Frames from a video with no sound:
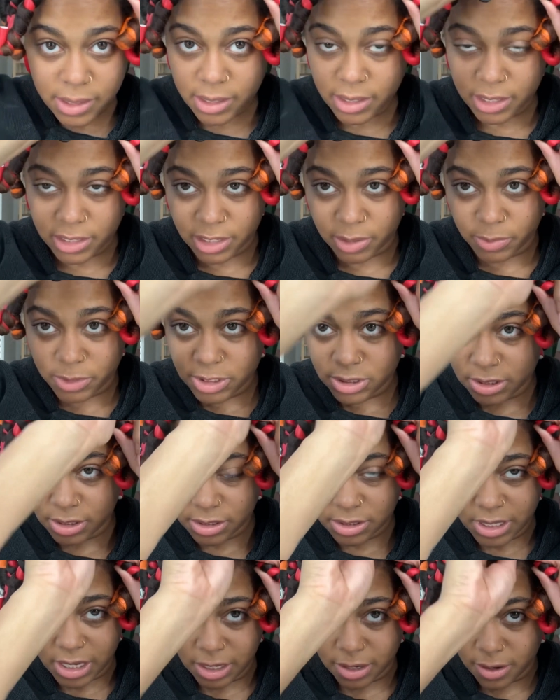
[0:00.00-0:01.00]
Then we're just going
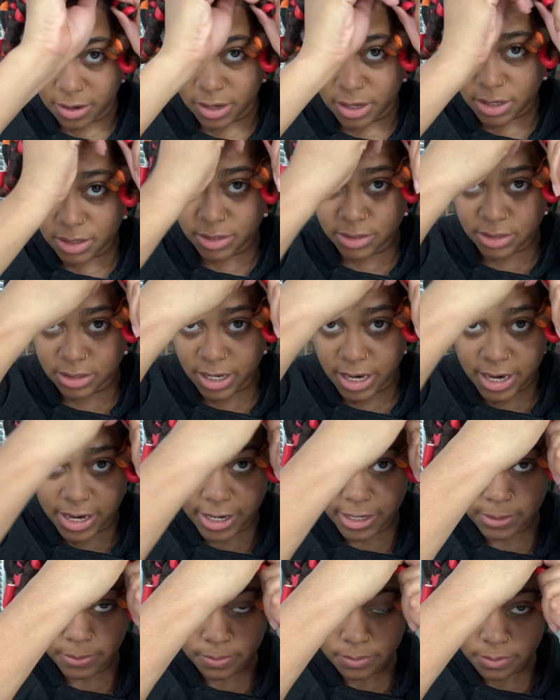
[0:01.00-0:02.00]
to take our other
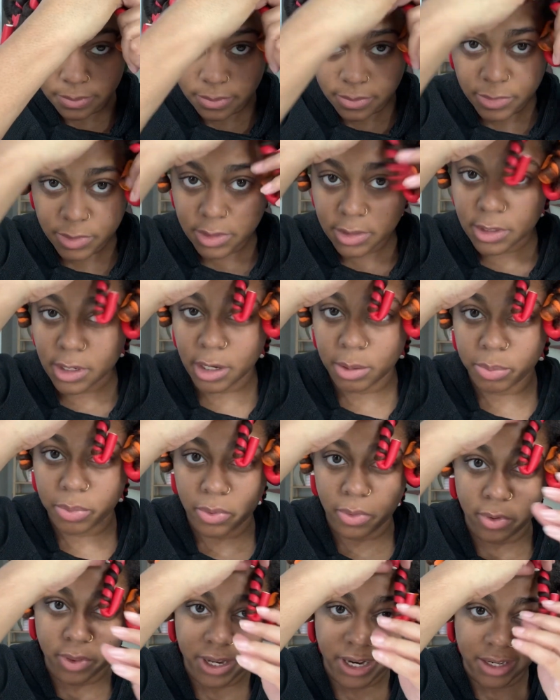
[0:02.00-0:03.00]
side and
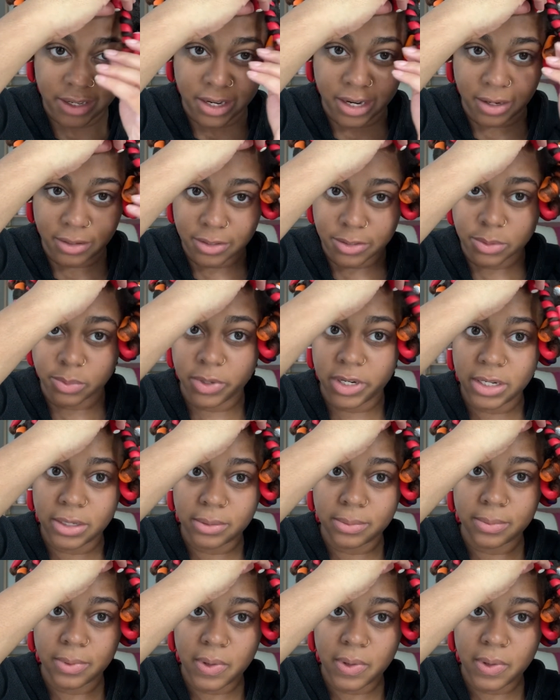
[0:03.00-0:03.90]
pull that down as well.